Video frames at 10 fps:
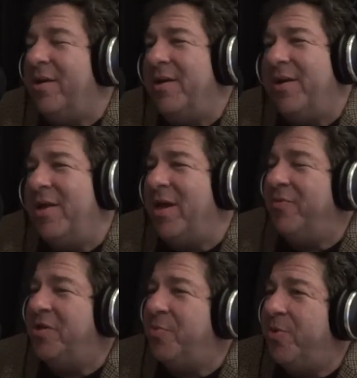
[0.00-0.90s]
I get a lot of
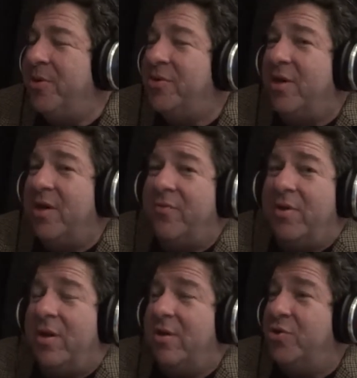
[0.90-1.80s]
experience. I
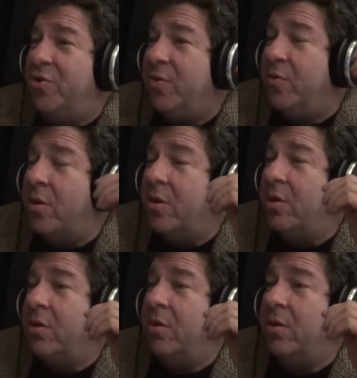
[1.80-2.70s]
enjoy the work.
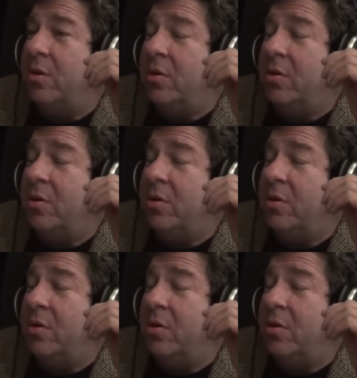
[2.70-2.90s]
Yeah,